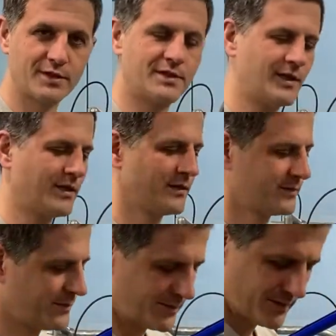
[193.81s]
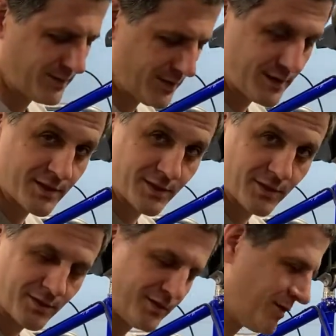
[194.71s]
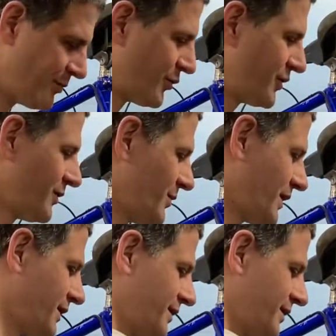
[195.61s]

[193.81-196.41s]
see. This is the important part.